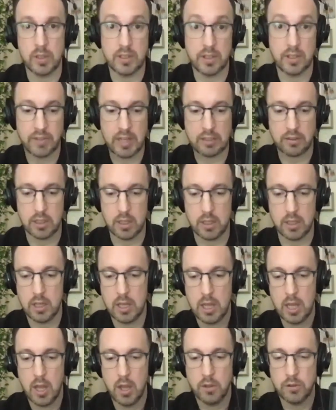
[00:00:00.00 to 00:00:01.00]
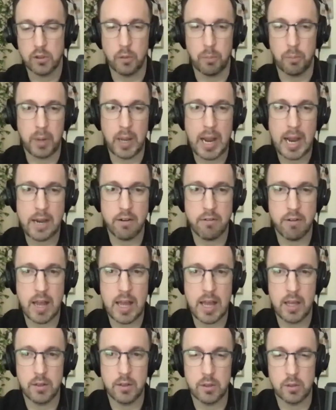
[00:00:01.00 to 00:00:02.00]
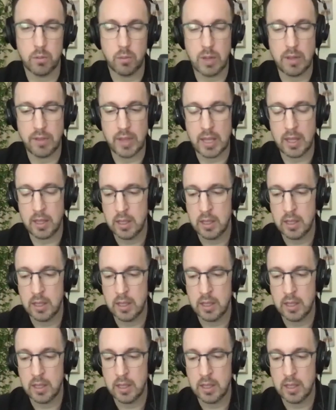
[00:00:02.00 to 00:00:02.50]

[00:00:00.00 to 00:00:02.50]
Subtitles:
I've yet to sort of play around with it.